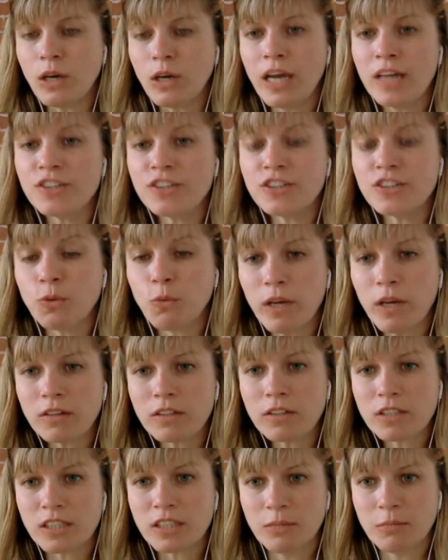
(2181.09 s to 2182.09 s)
As to
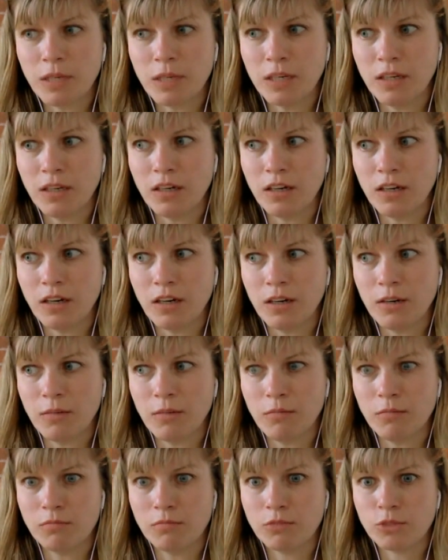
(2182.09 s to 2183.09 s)
whether to commit
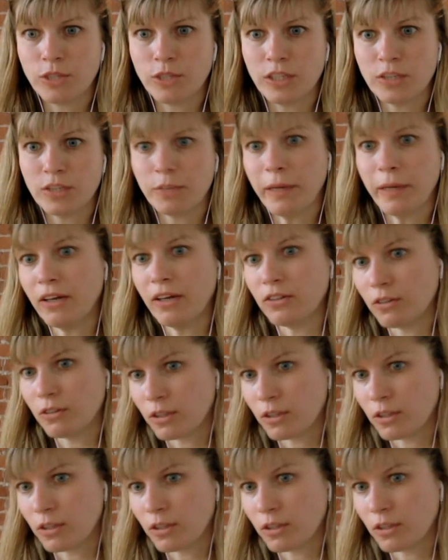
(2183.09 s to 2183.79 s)
transpiled